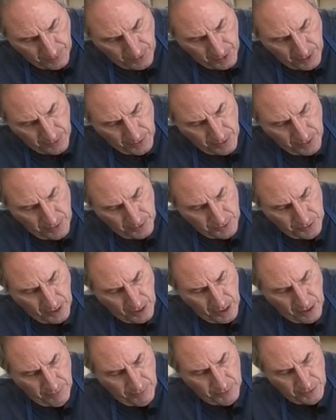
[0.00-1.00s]
And there's
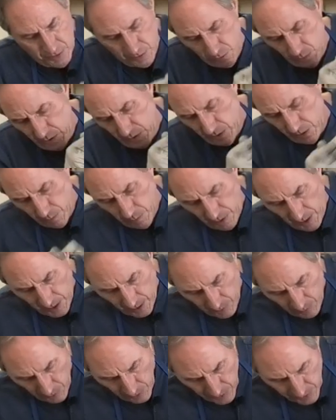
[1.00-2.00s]
kind of a sweet
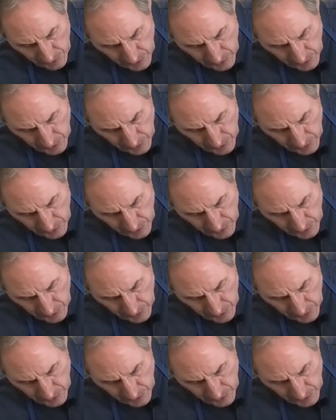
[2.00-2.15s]
spot where you